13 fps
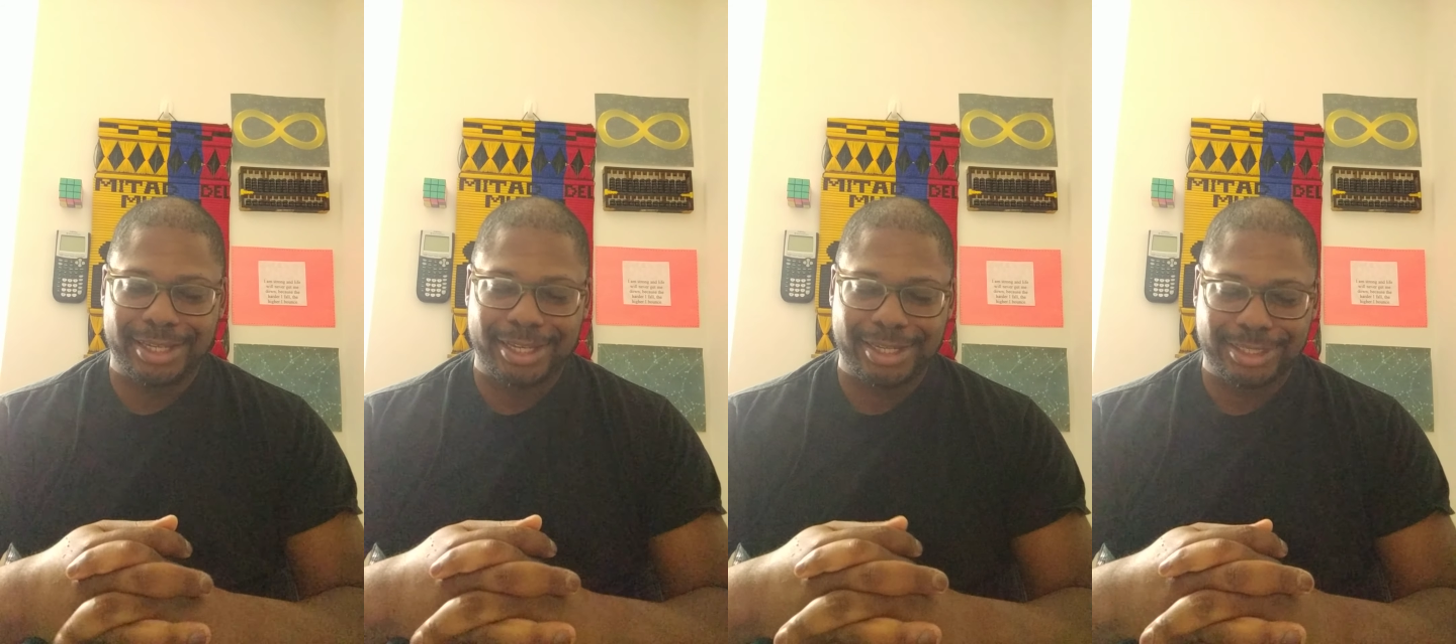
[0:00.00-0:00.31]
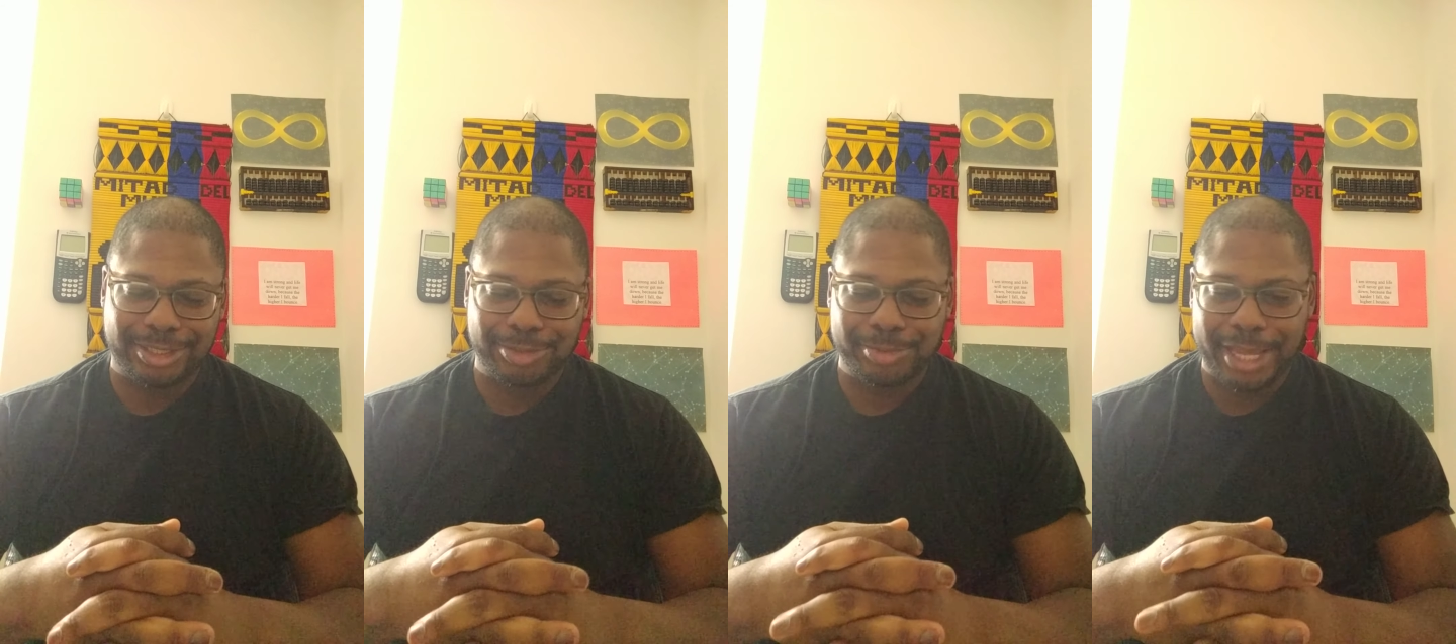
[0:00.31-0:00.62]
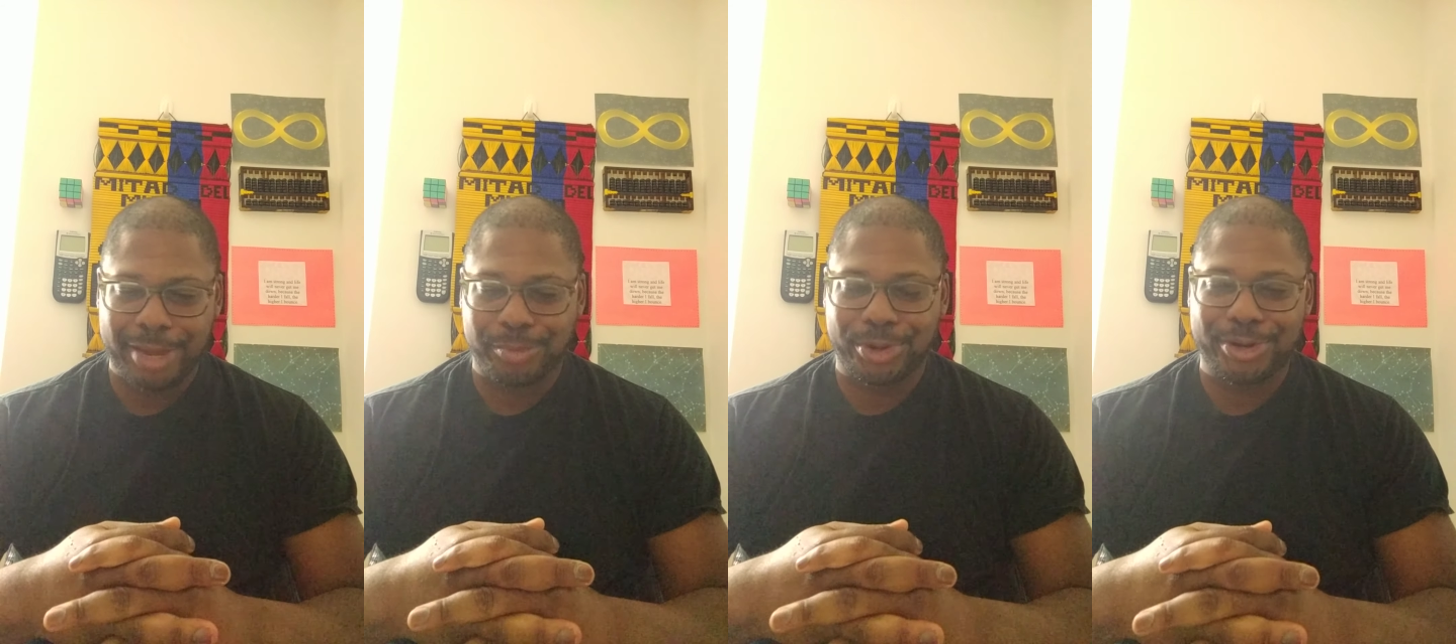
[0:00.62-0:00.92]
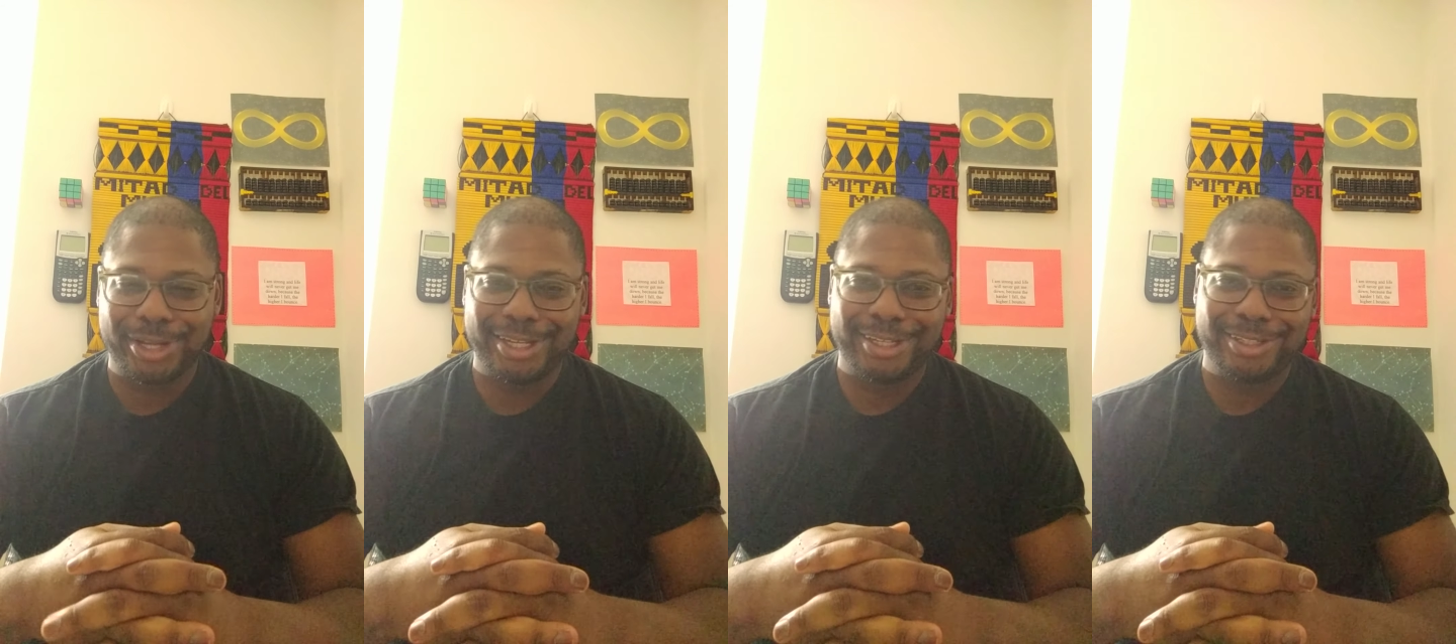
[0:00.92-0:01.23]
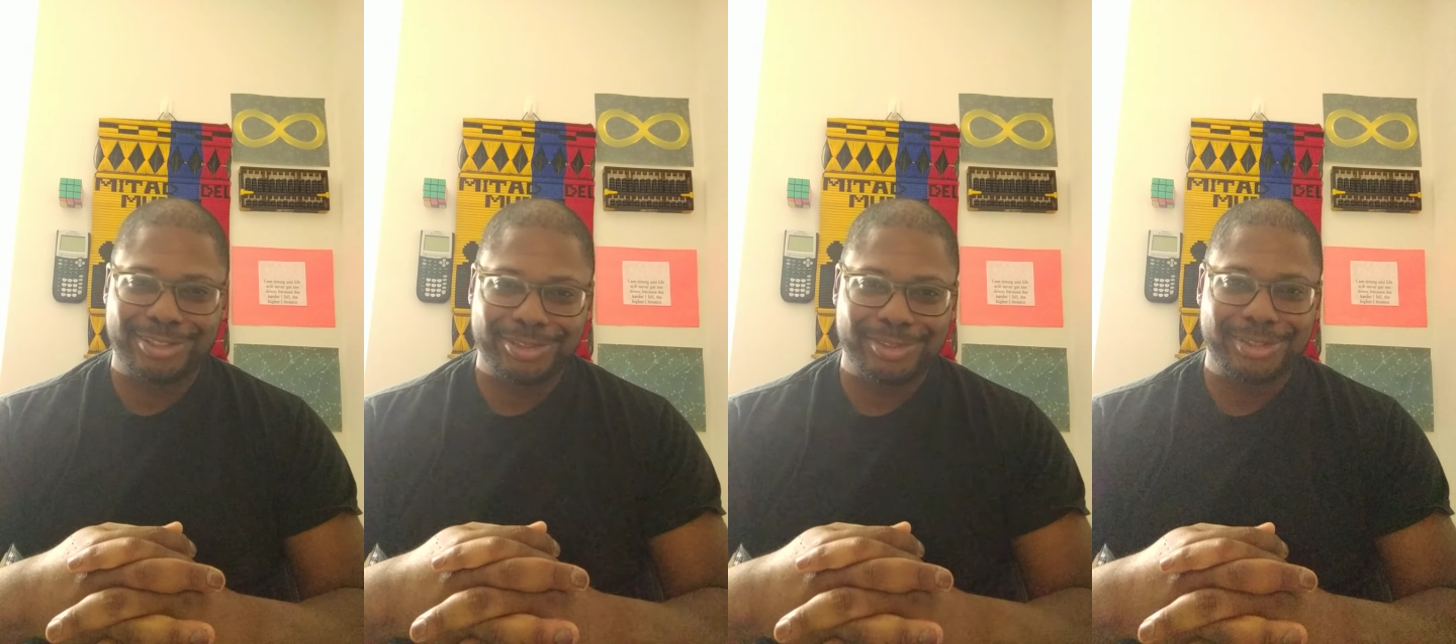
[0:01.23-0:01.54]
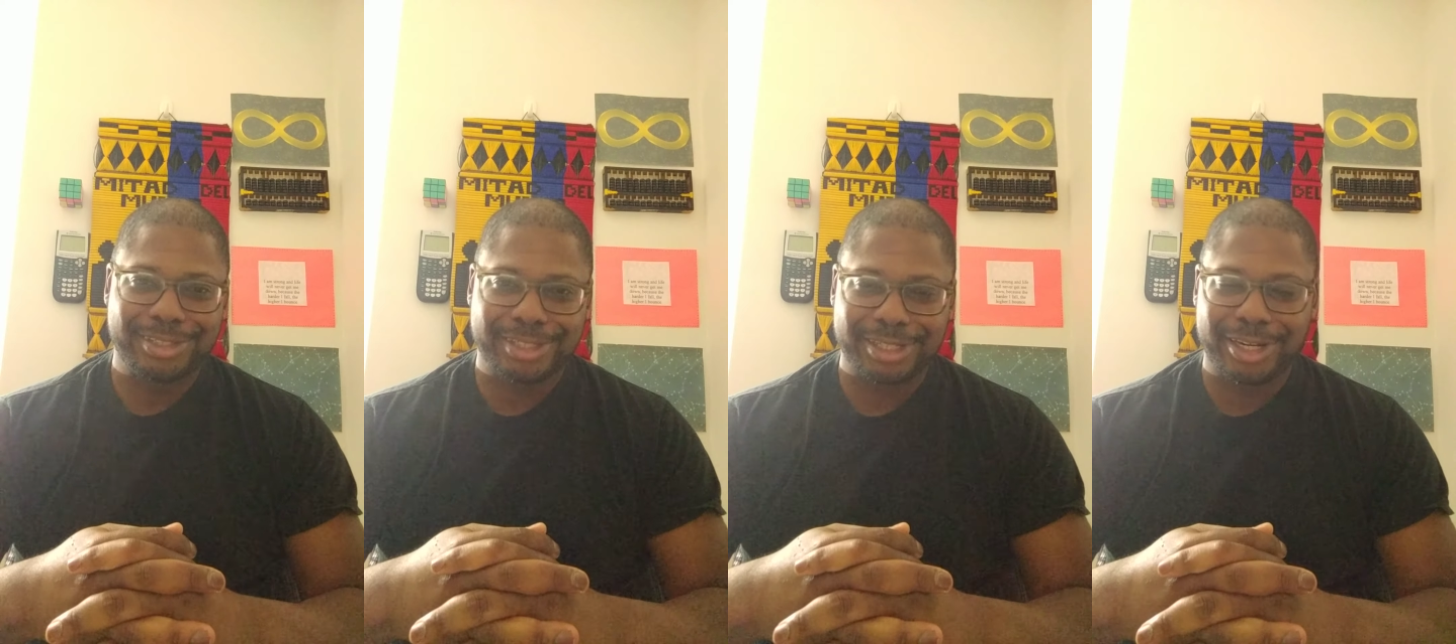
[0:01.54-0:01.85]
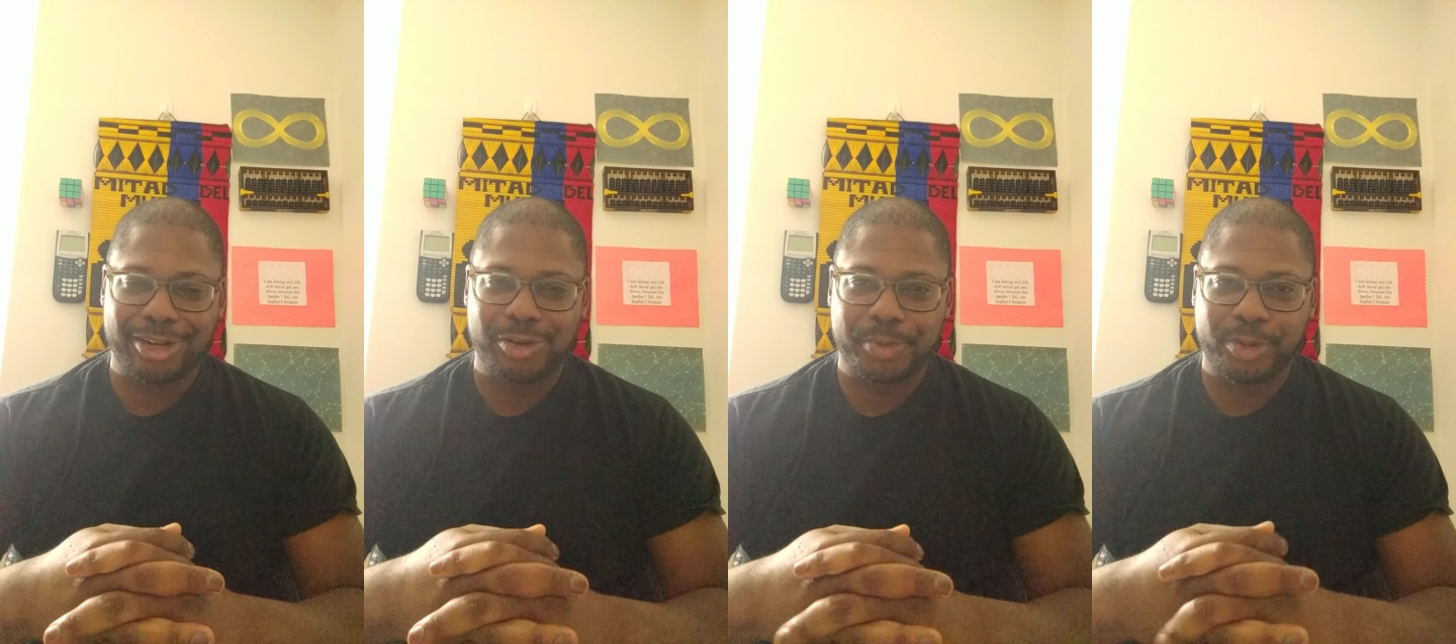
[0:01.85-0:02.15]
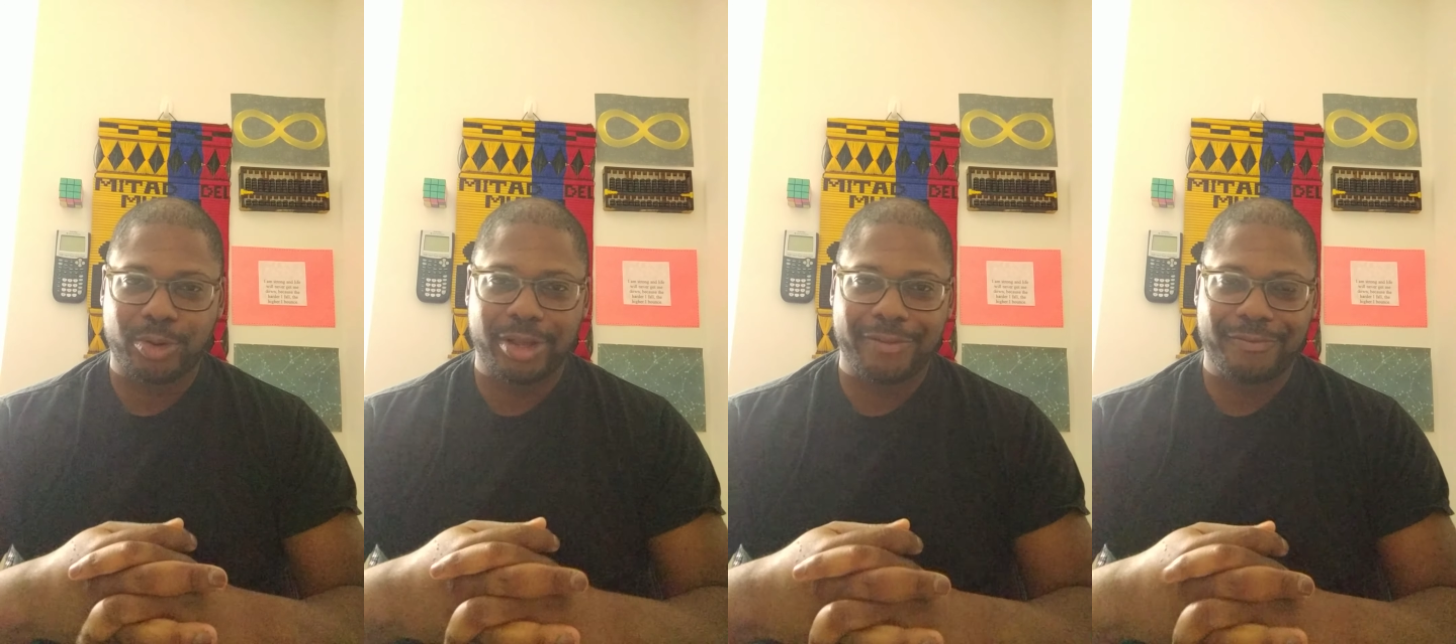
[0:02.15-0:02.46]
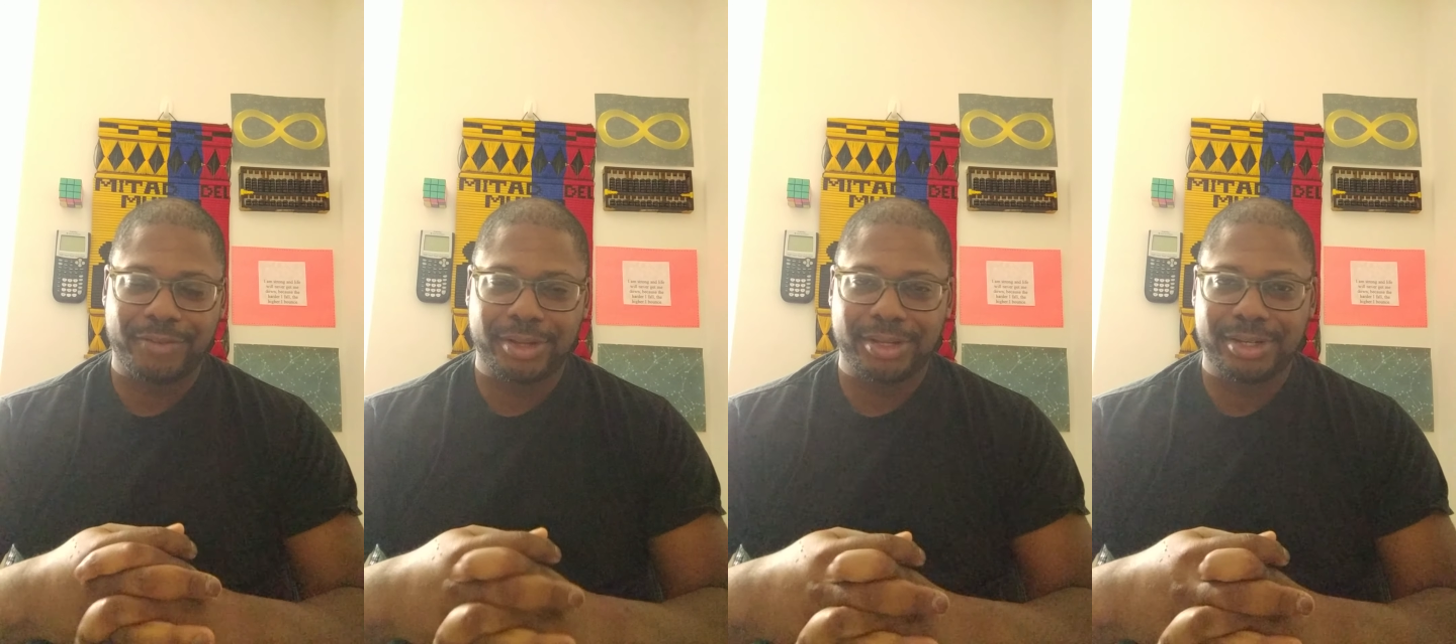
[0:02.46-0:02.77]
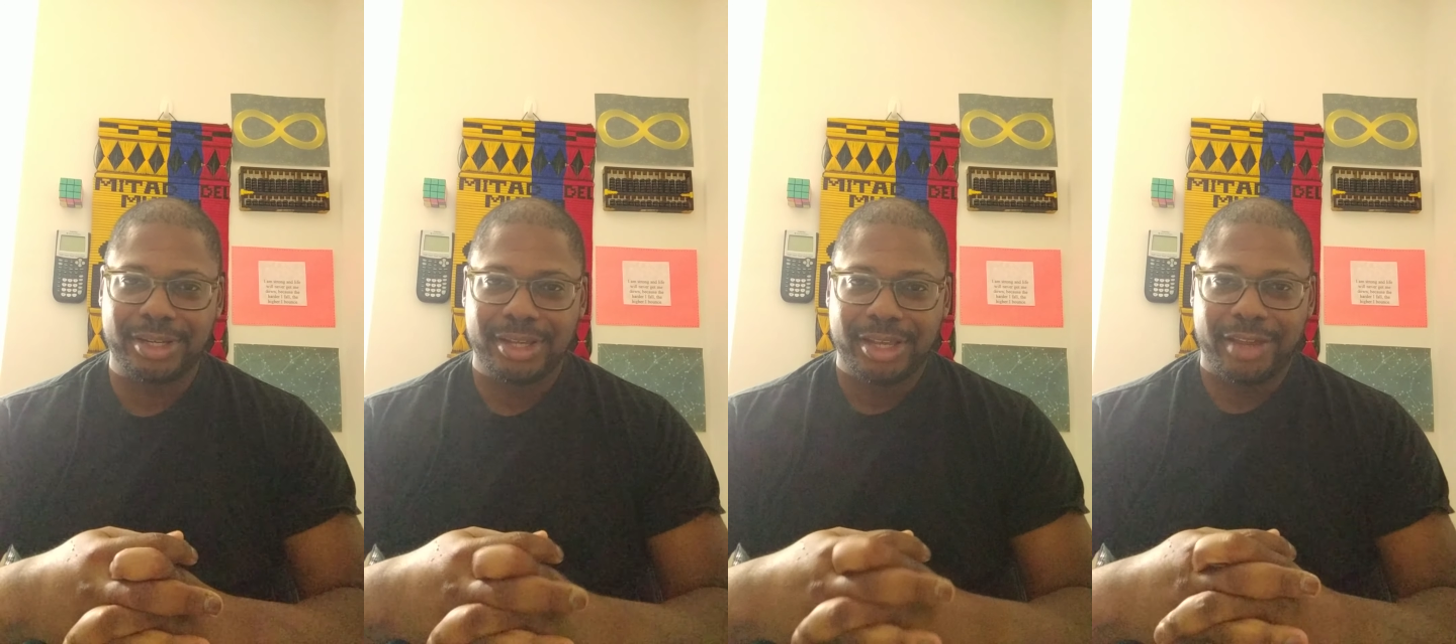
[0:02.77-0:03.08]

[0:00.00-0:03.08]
And so yeah, we're gonna get into it, and I hope you all have fun.